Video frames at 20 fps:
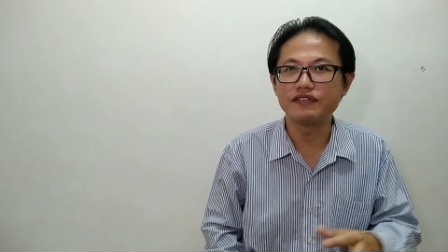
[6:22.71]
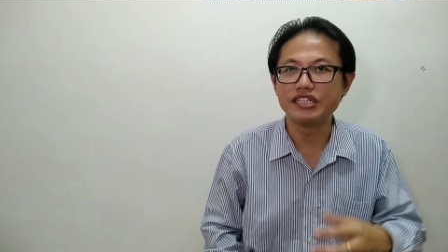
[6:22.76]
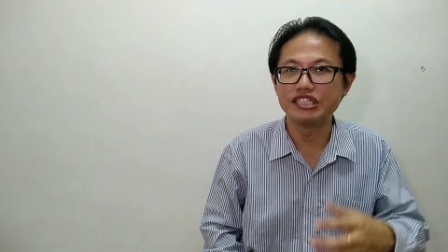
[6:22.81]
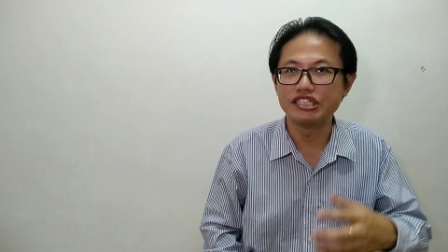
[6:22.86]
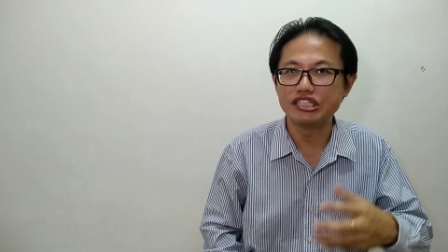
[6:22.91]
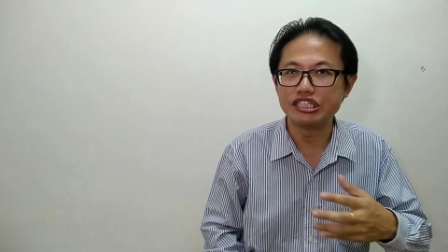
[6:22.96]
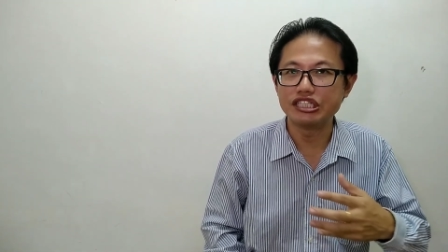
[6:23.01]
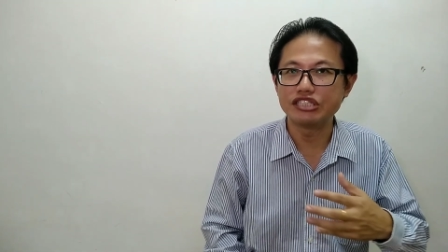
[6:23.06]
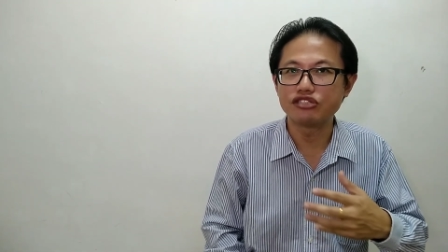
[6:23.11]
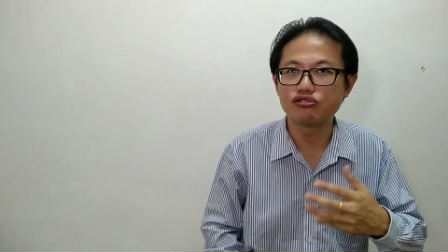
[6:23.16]
in
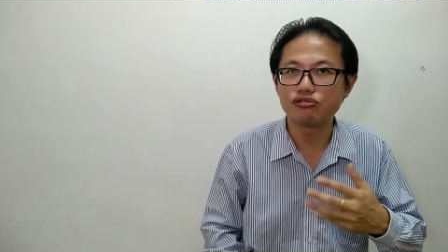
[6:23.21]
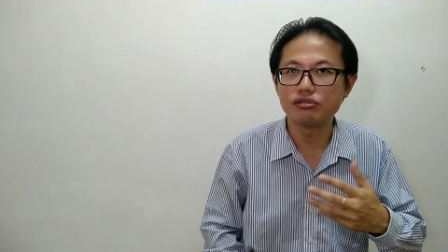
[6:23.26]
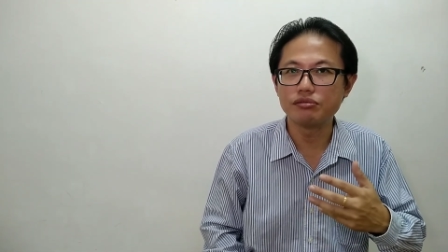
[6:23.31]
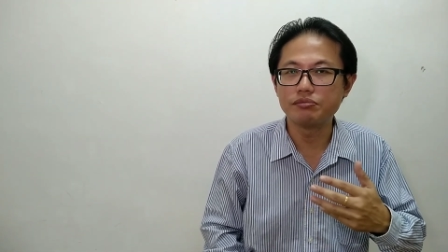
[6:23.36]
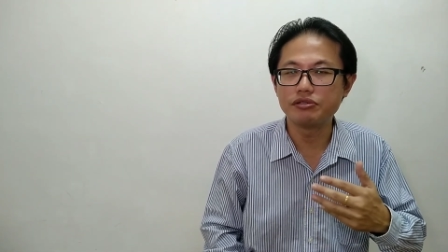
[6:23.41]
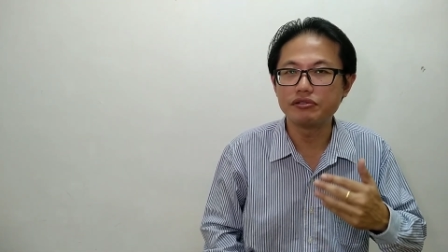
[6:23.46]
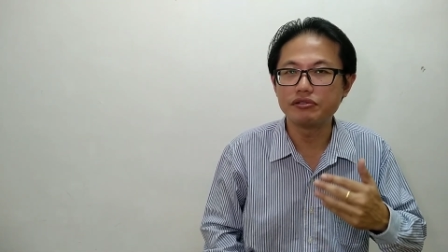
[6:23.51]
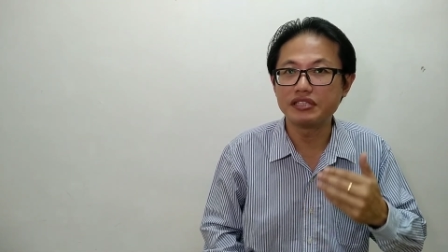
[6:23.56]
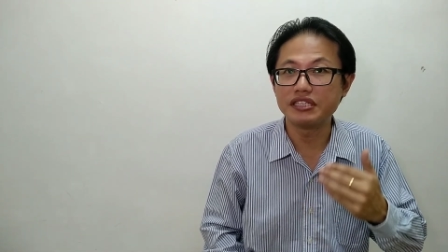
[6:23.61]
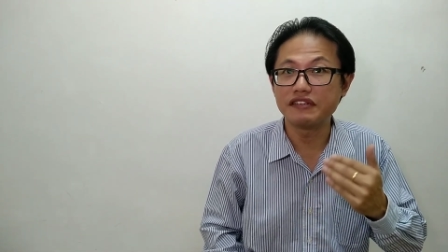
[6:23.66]

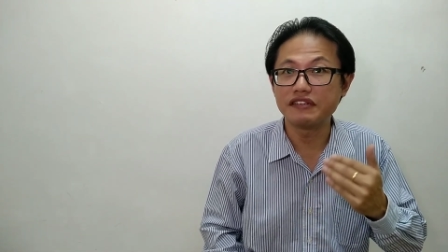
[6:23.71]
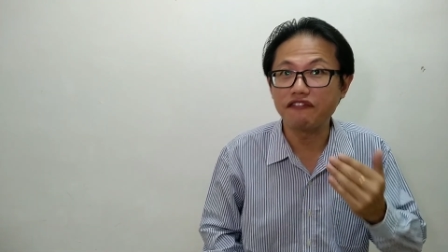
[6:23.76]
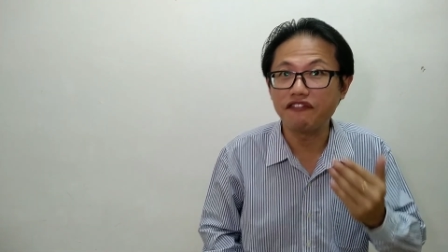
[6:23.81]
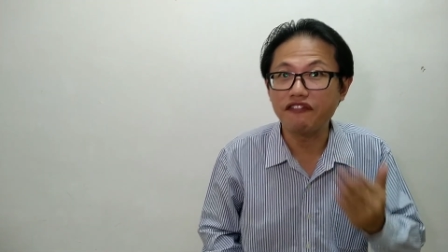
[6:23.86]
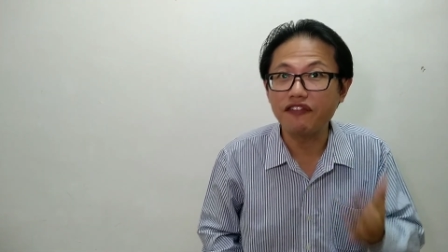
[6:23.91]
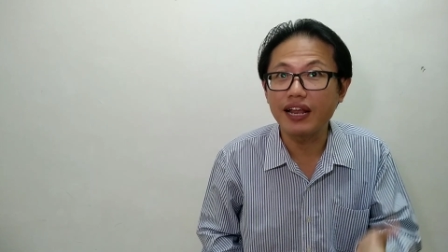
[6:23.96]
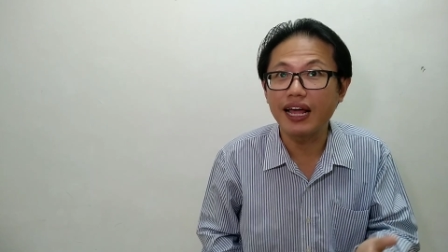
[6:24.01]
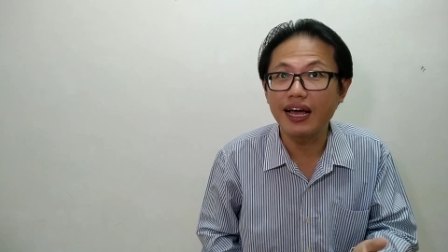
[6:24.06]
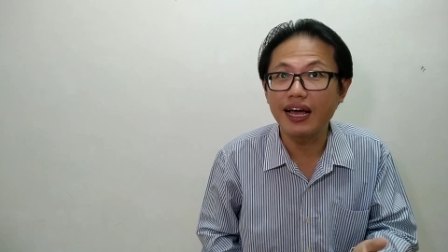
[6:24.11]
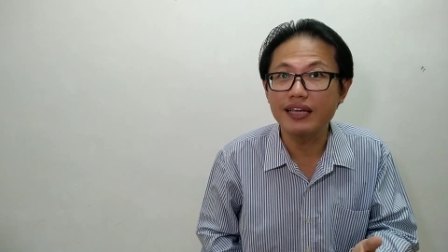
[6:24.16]
distributing
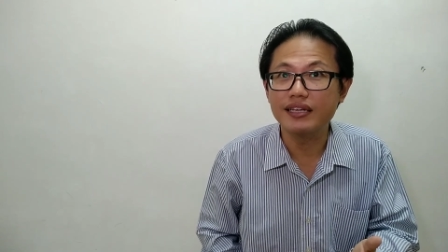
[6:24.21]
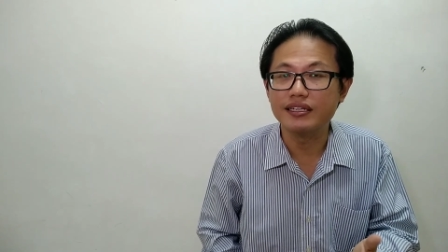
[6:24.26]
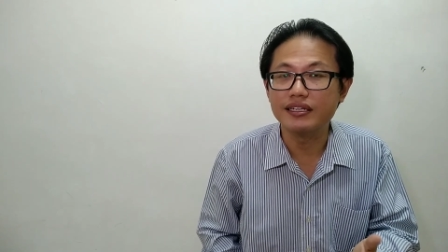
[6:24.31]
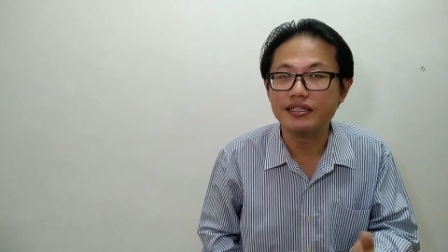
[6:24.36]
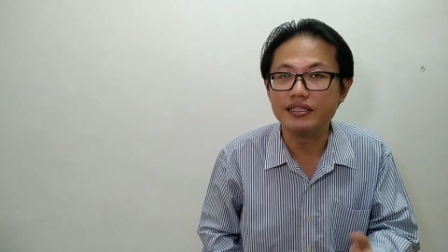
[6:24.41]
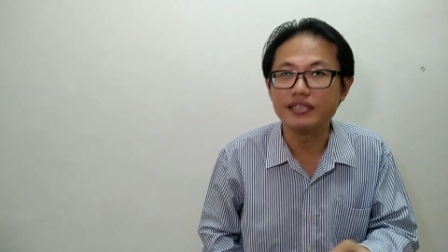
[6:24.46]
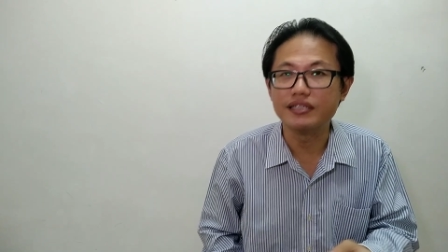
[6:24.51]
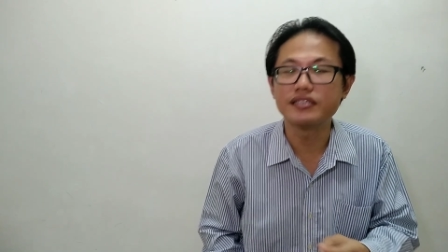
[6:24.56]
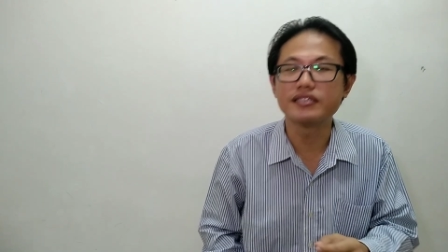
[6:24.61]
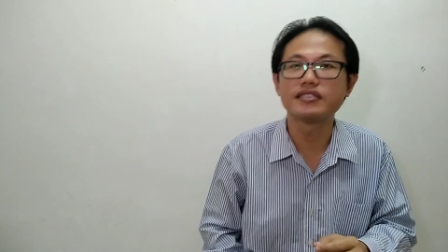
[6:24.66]

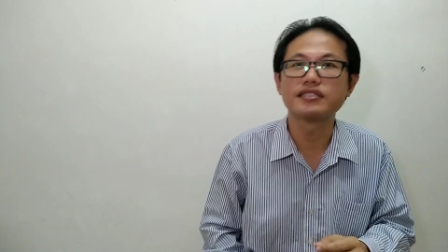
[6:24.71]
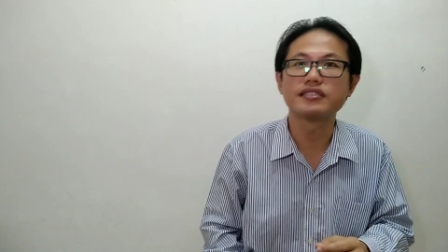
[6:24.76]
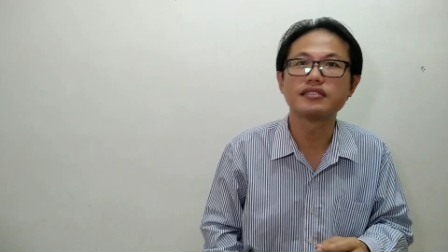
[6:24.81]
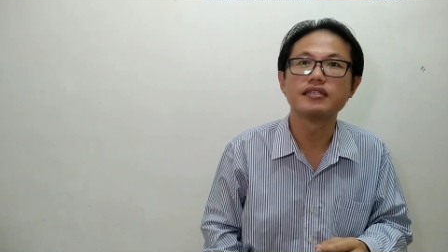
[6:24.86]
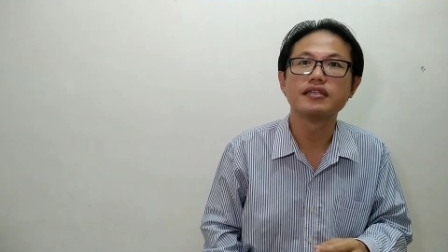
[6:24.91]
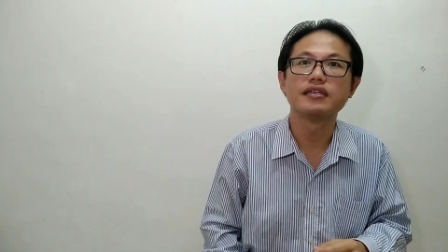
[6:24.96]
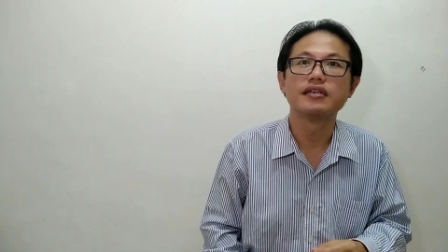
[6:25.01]
flyers